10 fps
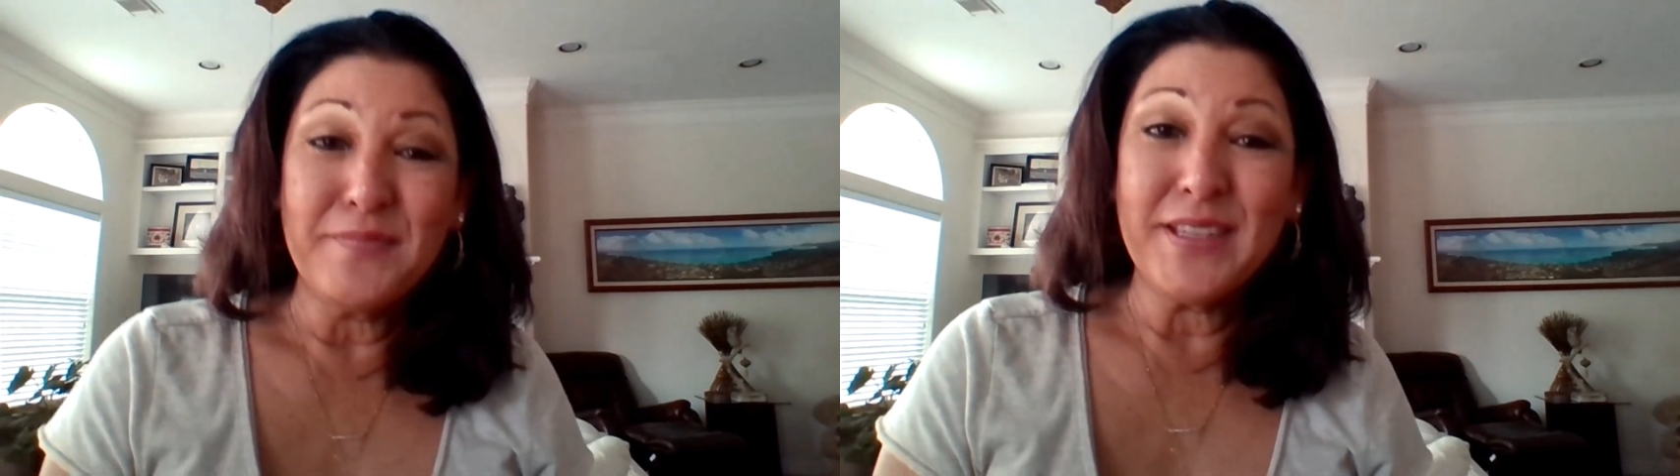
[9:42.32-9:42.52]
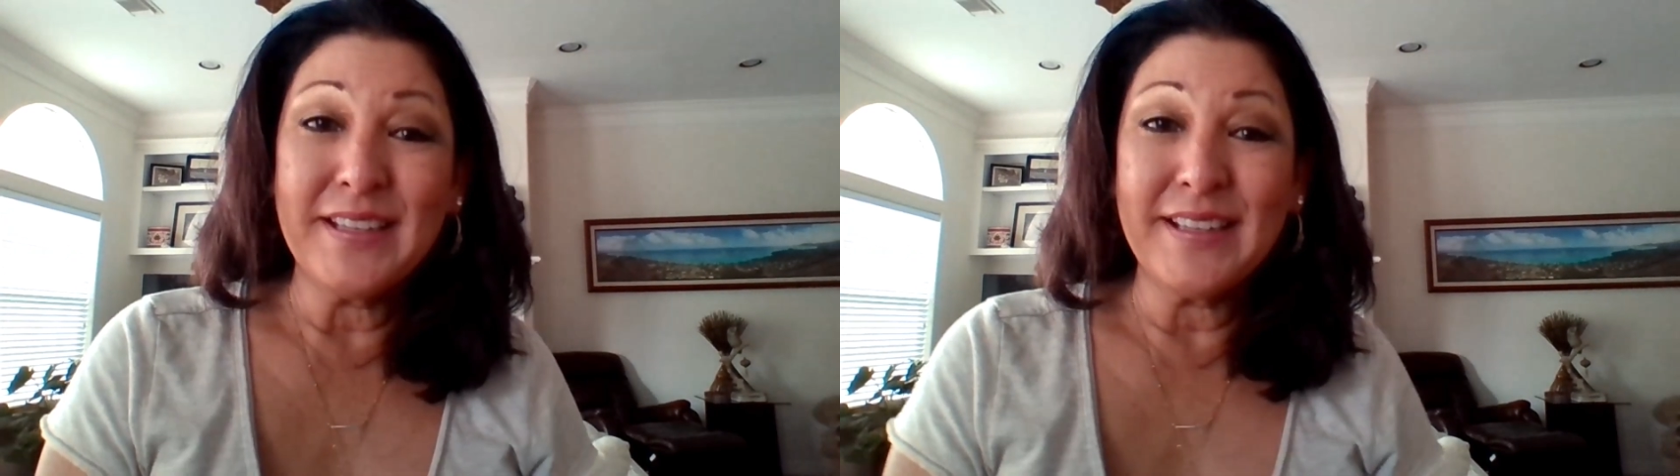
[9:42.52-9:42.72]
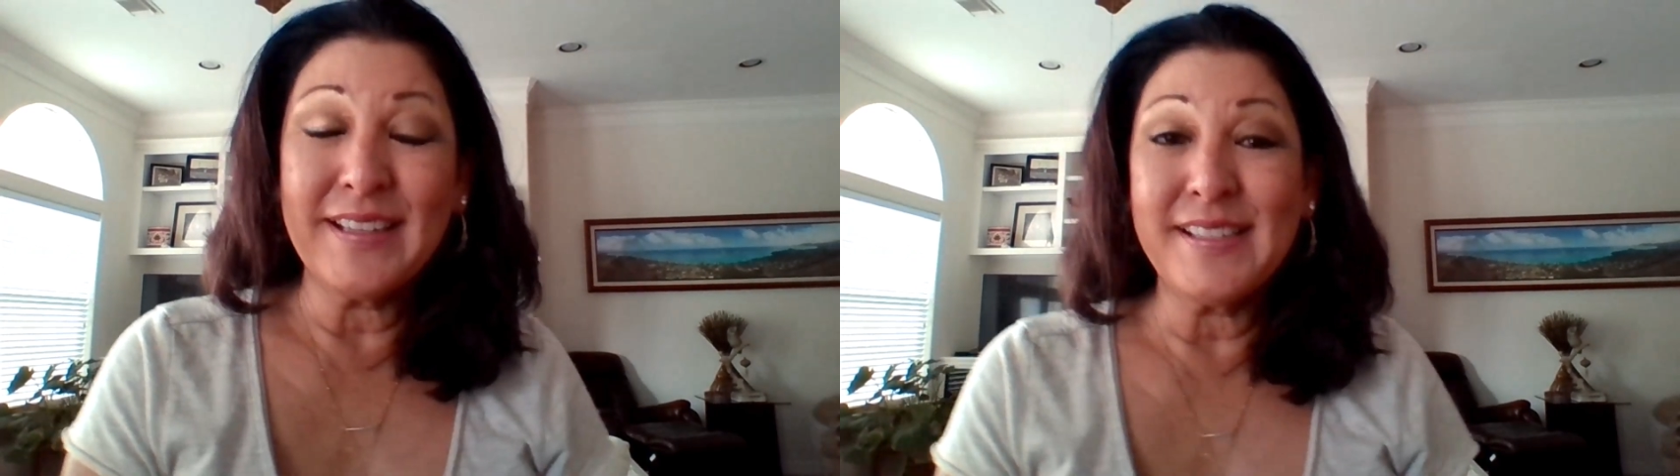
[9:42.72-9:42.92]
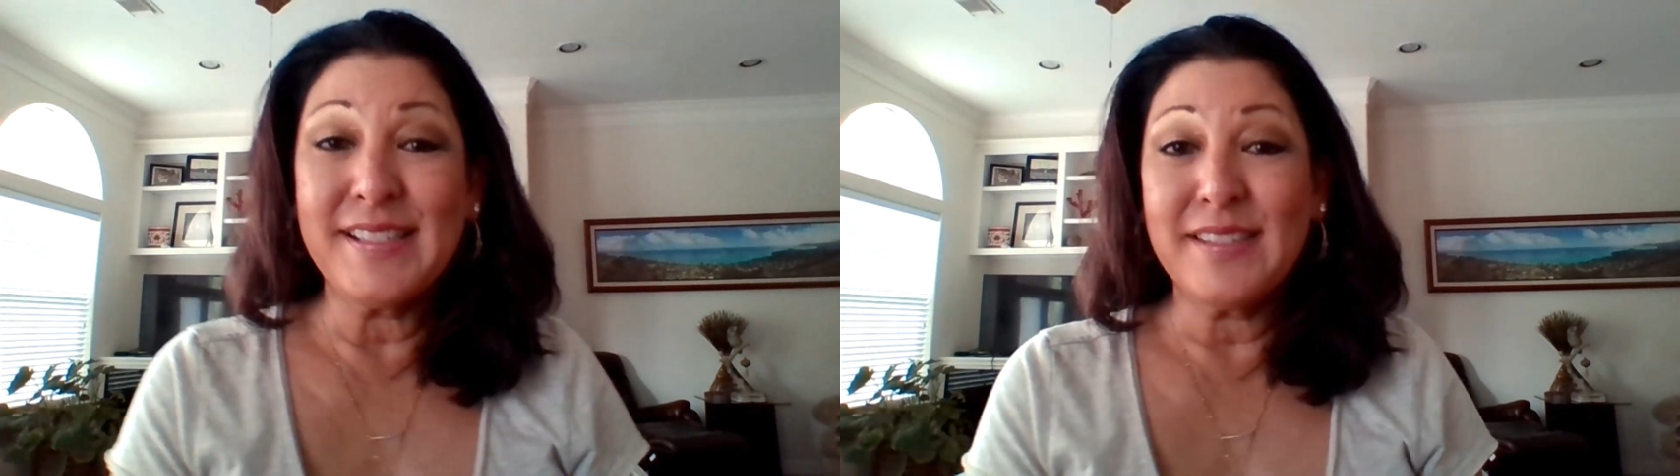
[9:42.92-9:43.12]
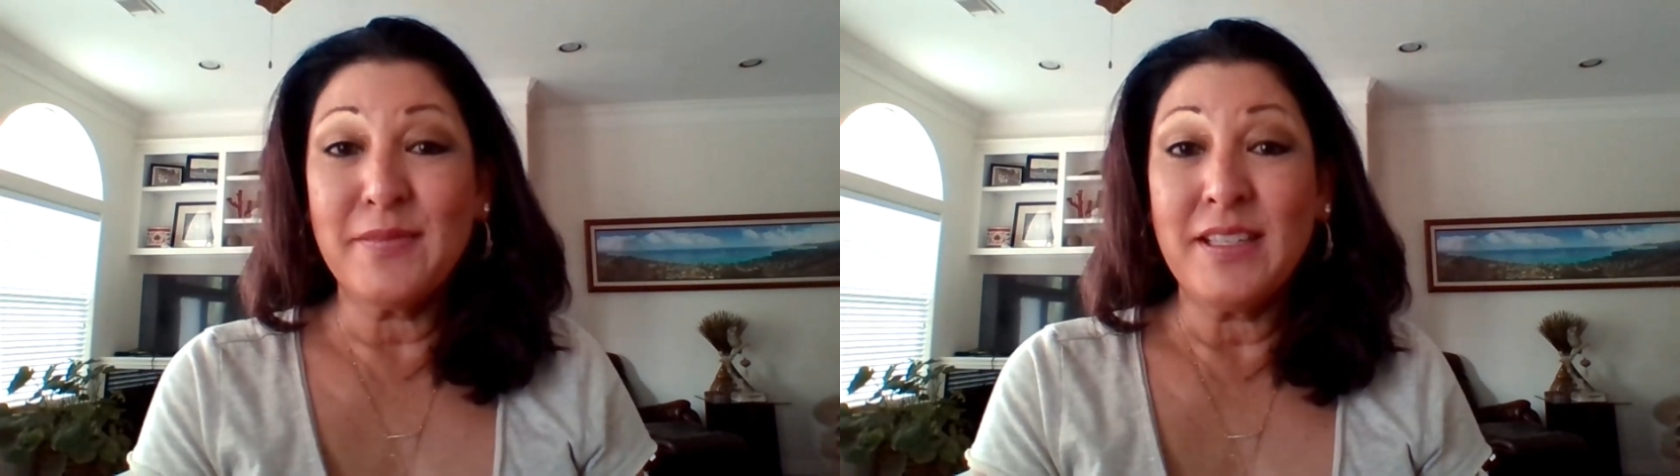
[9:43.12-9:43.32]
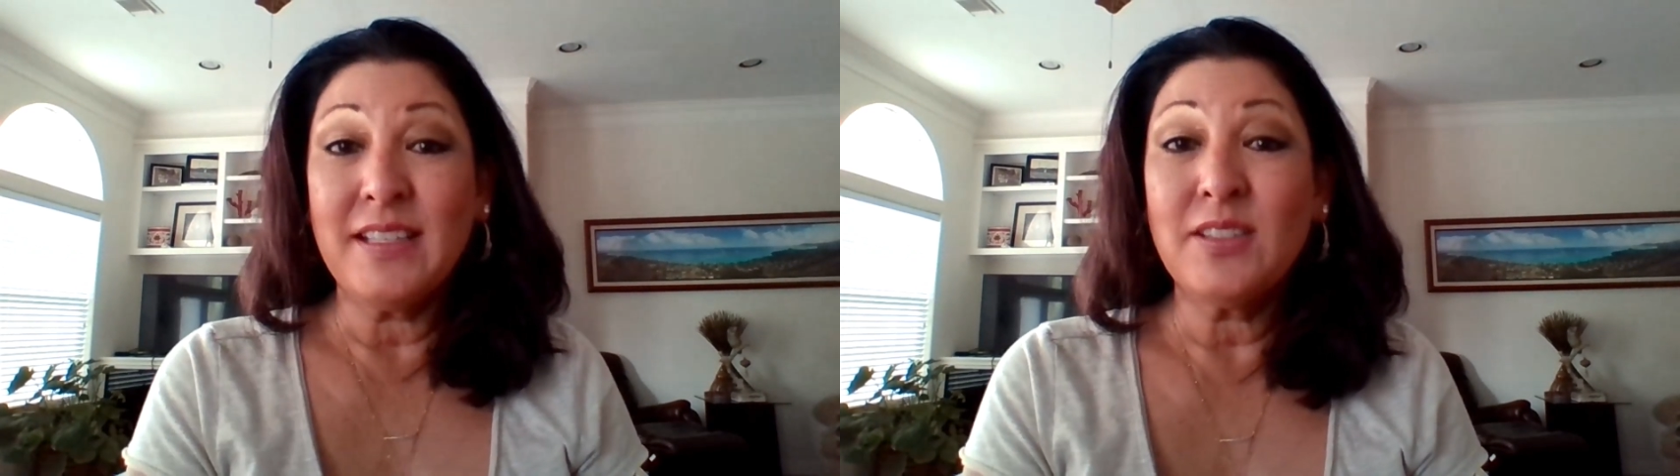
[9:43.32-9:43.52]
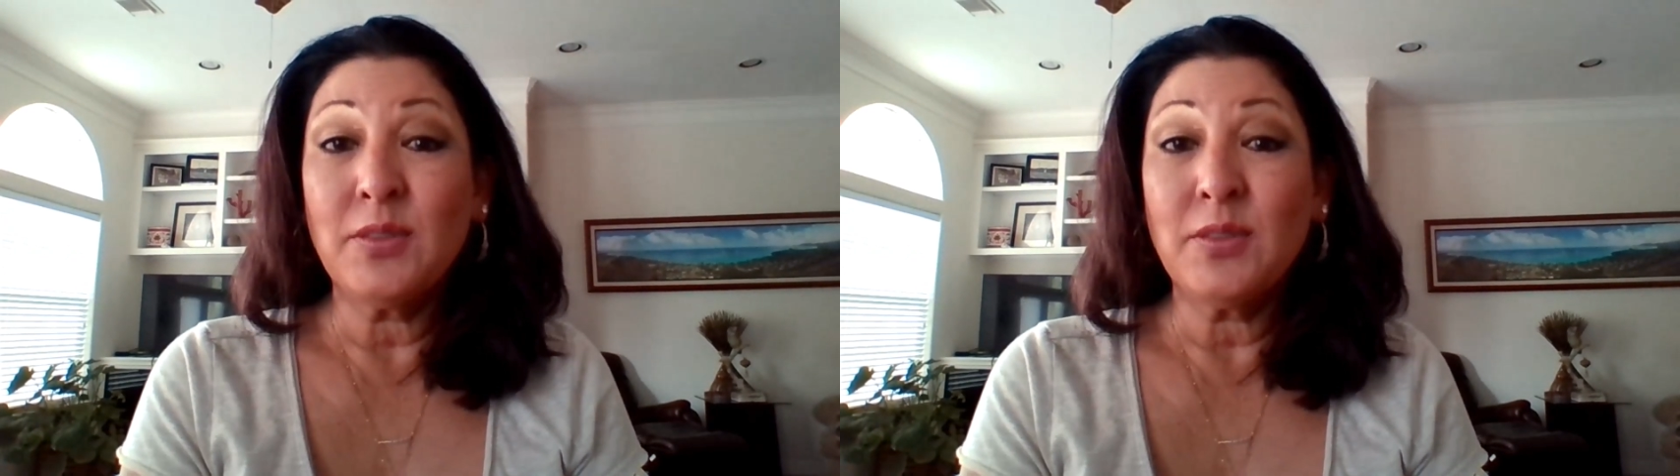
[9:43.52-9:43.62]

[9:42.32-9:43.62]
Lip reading: Because we need